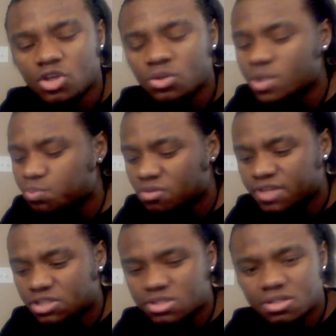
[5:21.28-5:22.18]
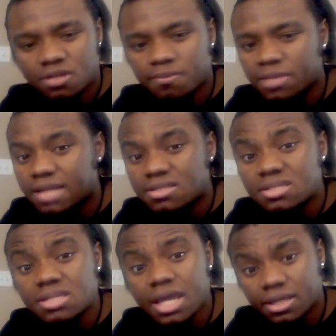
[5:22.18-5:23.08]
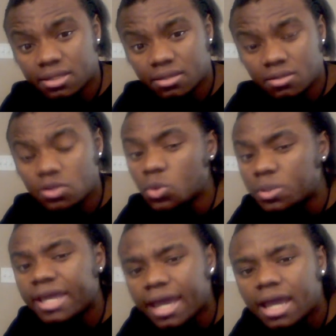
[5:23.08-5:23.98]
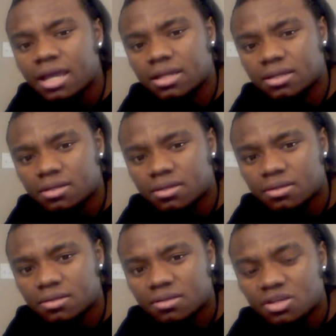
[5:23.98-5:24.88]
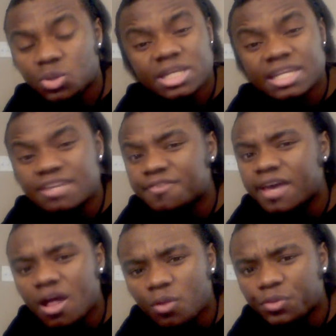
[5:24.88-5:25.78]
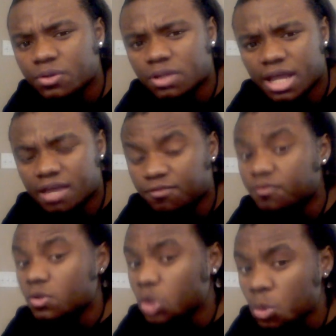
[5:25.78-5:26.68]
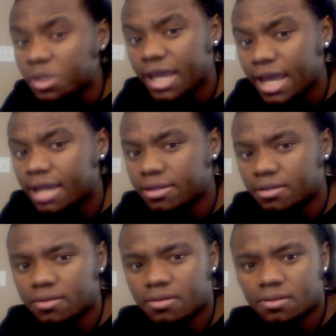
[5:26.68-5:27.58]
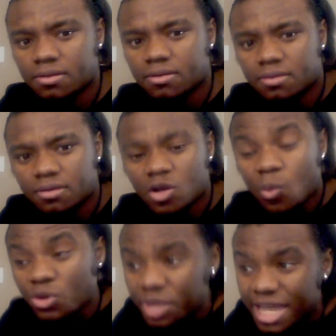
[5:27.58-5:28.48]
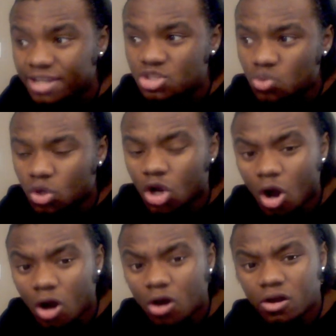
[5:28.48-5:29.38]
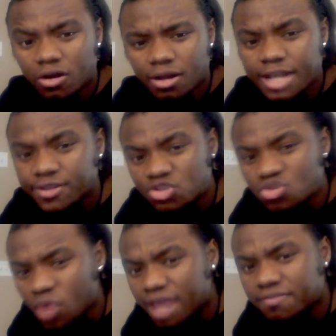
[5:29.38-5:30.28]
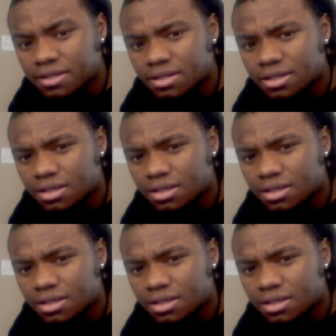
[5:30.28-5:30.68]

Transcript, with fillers: You can prevent yourself from getting sick. You can. You can live a healthier life. You can. When you get into a car and you're driving,